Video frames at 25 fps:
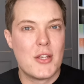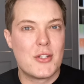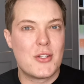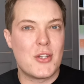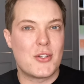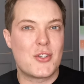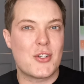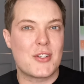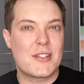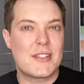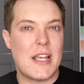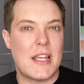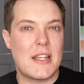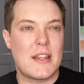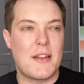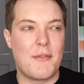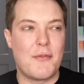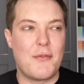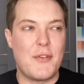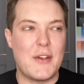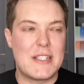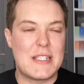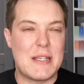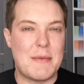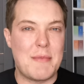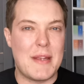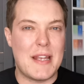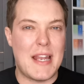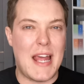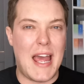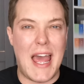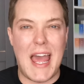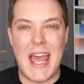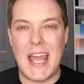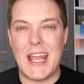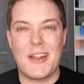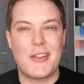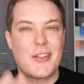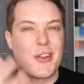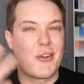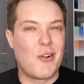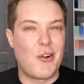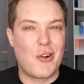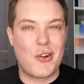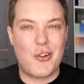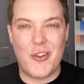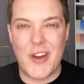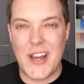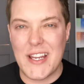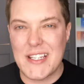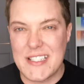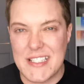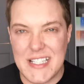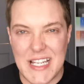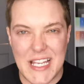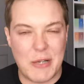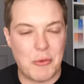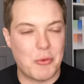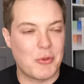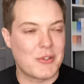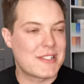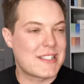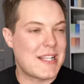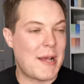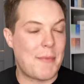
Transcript: So just saying that vitamin A, they're all created equal,